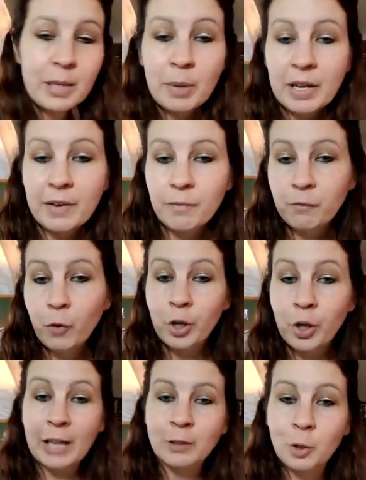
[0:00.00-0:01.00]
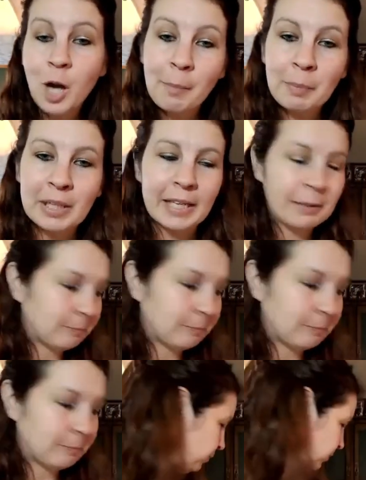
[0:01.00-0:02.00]
but for an actual company.
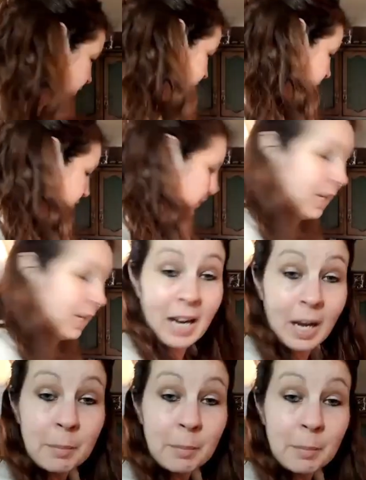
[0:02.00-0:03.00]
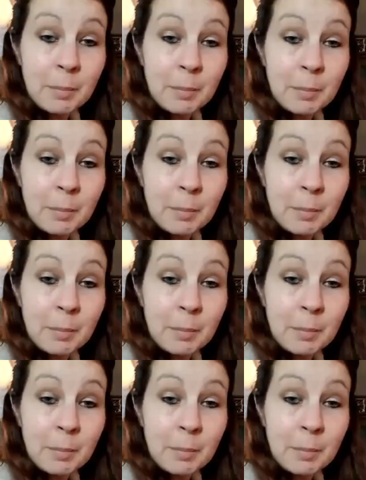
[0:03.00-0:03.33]
I'm going to grab